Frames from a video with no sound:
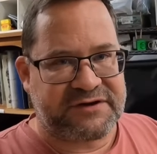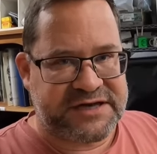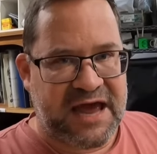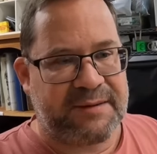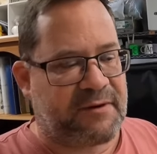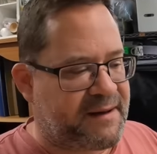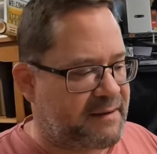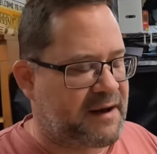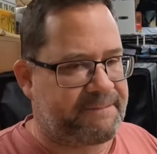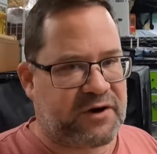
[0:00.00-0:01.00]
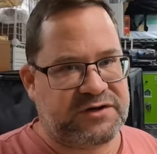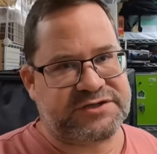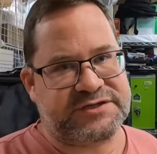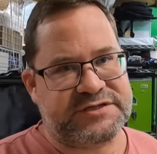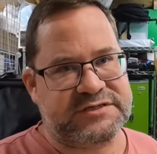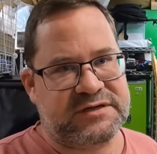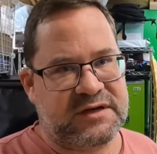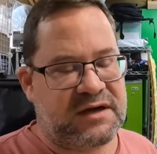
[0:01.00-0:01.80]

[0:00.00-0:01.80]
a damn about my purchase.